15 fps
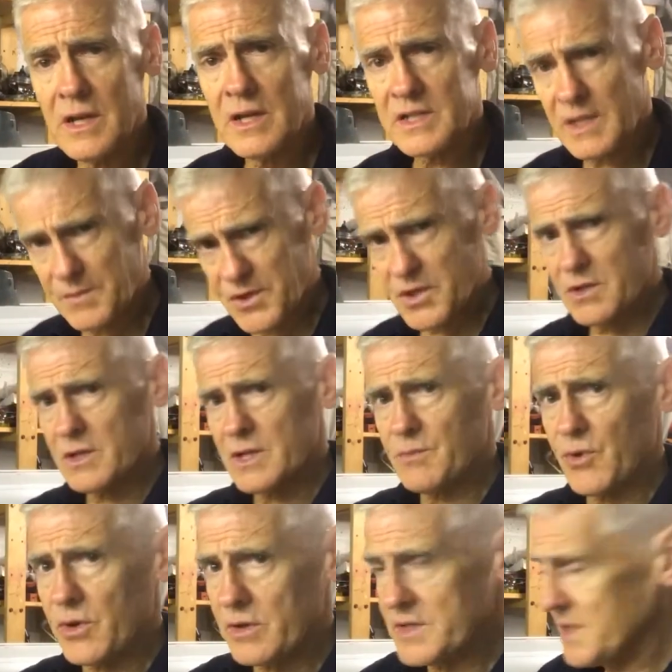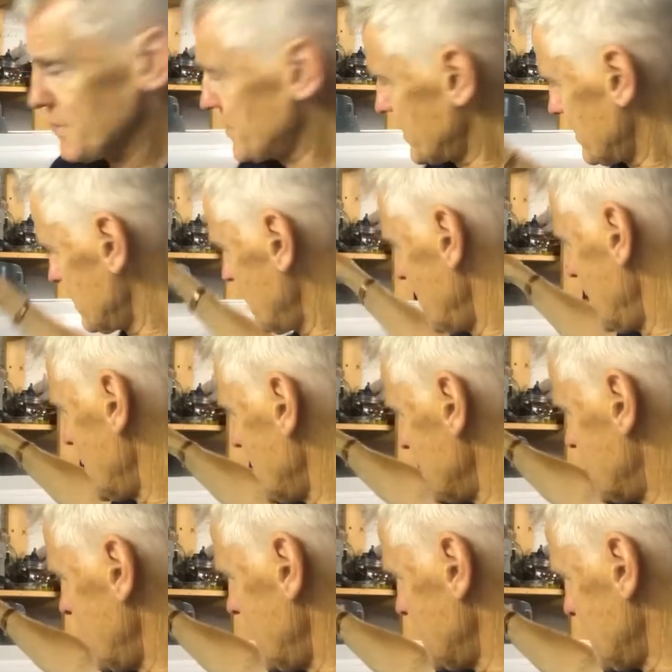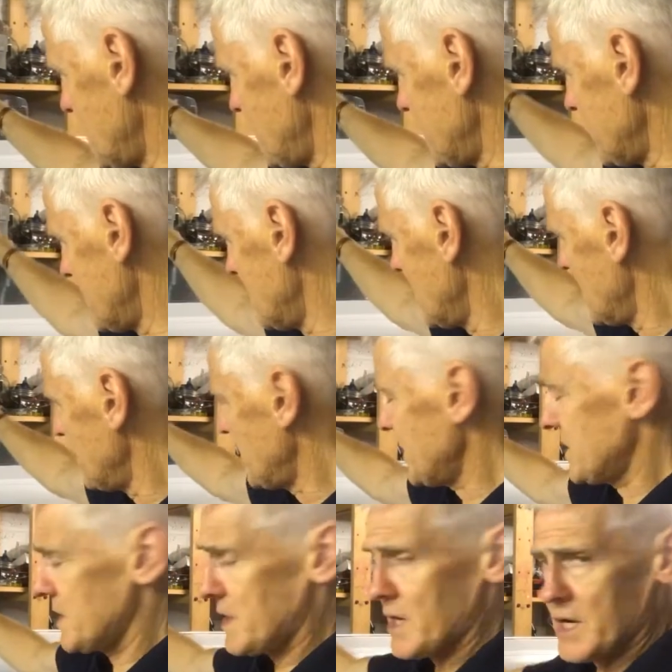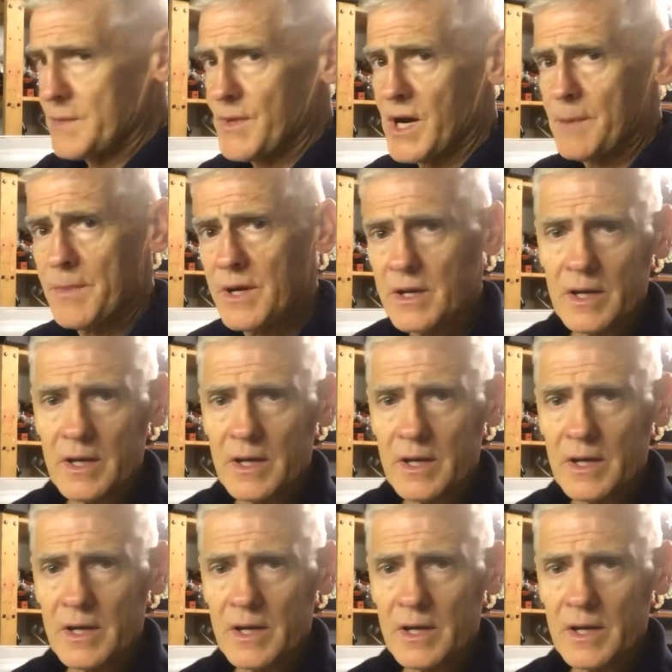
some of the early models there was a sort of like a telescopic piece that came up,